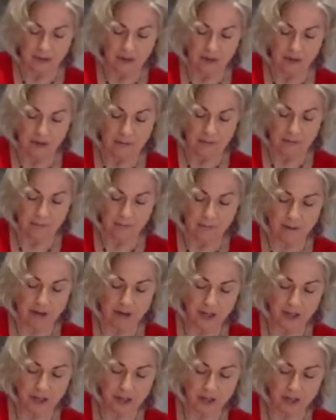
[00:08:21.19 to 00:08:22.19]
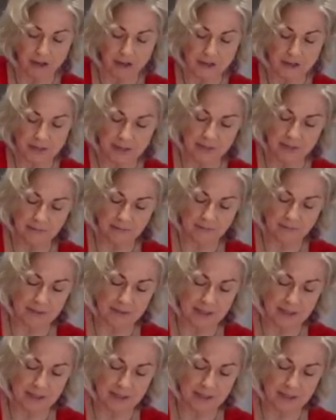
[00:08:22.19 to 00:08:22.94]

creme fraiche goes in.